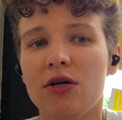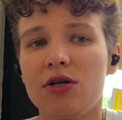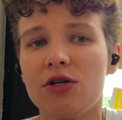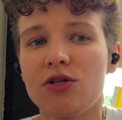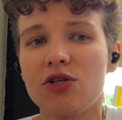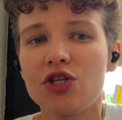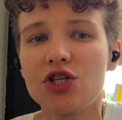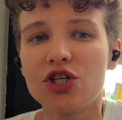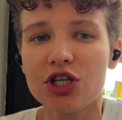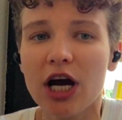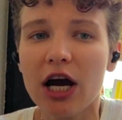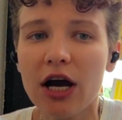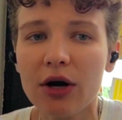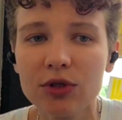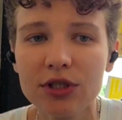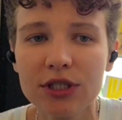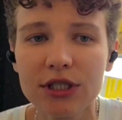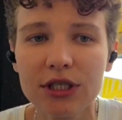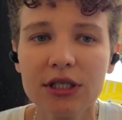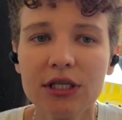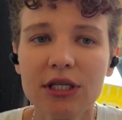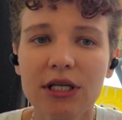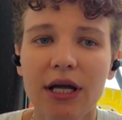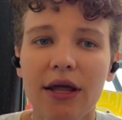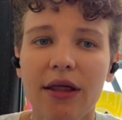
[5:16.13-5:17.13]

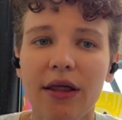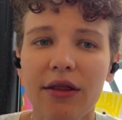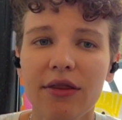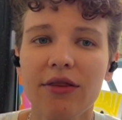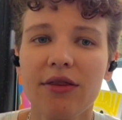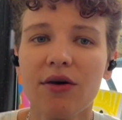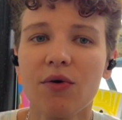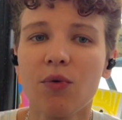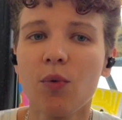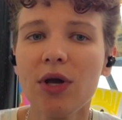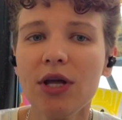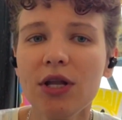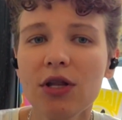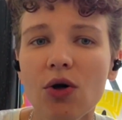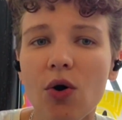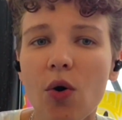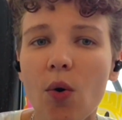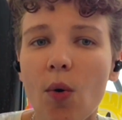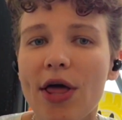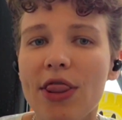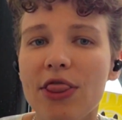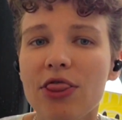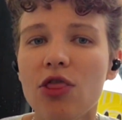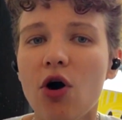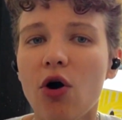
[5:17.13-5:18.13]
shouted at the window
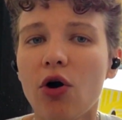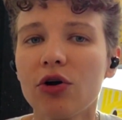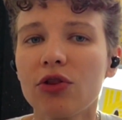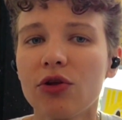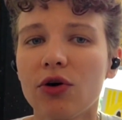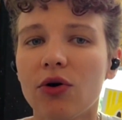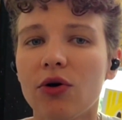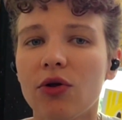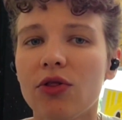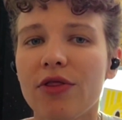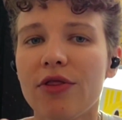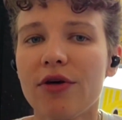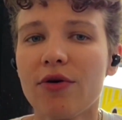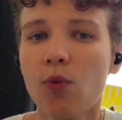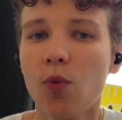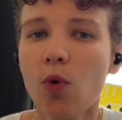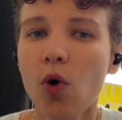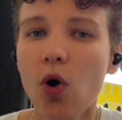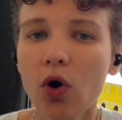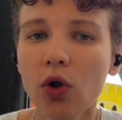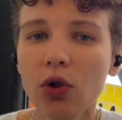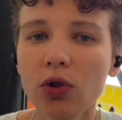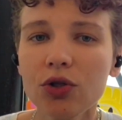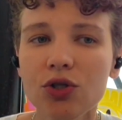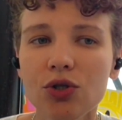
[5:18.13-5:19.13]
and knocked on the
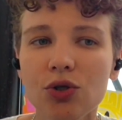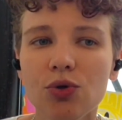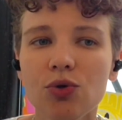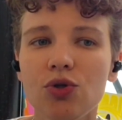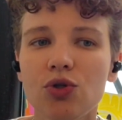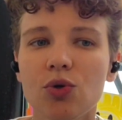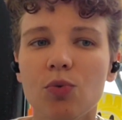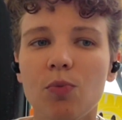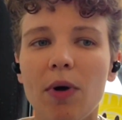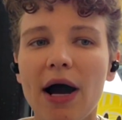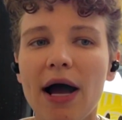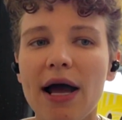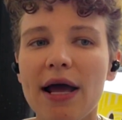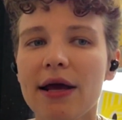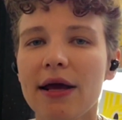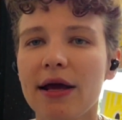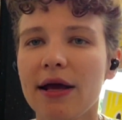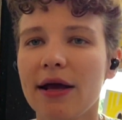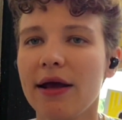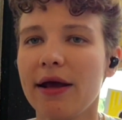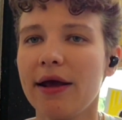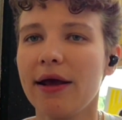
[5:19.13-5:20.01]
wall due to my